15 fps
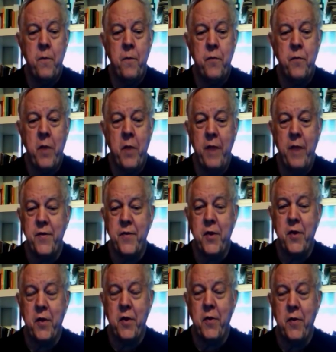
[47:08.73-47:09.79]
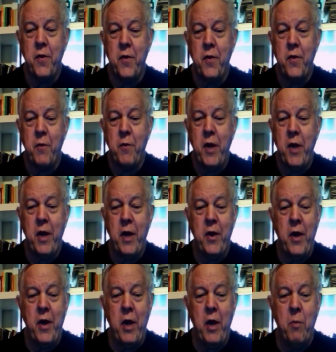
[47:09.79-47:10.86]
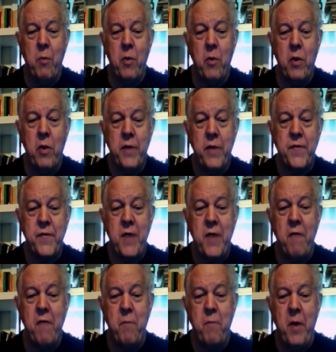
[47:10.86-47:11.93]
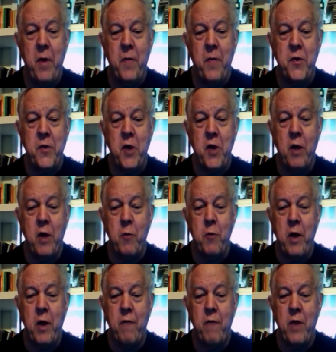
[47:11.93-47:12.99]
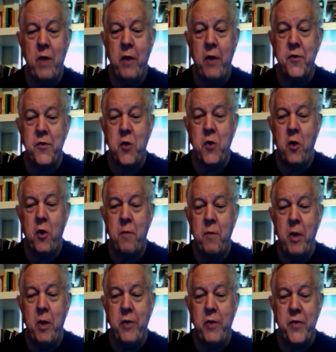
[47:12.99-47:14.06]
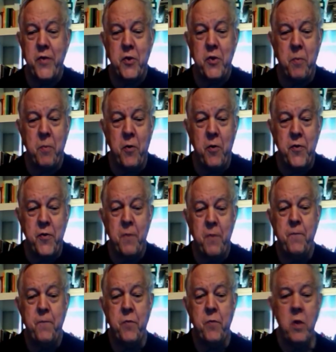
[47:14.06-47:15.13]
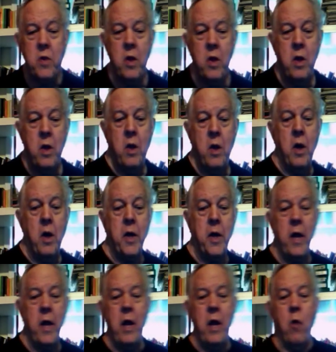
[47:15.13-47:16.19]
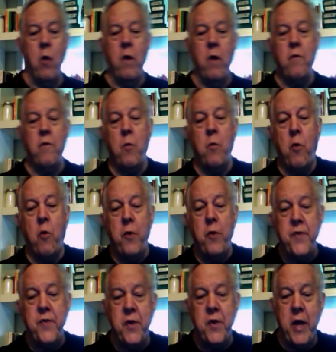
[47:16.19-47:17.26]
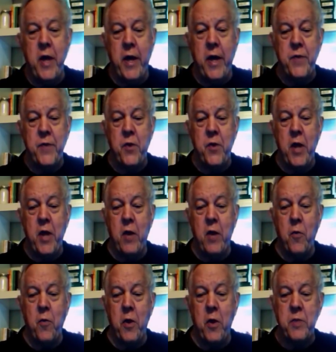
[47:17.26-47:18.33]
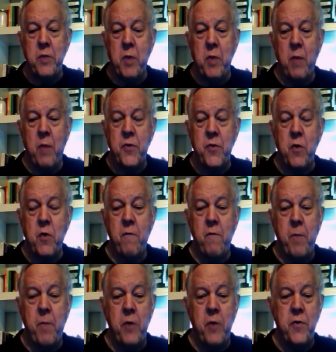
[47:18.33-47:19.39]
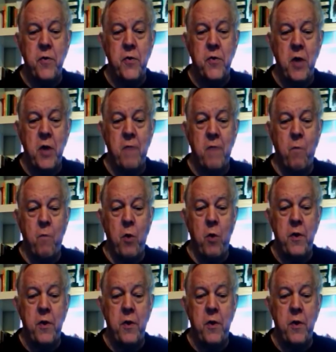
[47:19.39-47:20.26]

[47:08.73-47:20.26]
as in, Cain and Abel. It's a safe bet that Donnelly would not have allowed his daughter to marry such a person. Again, however, in more recent decades, the Neanderthal has become a sort of a poster child for what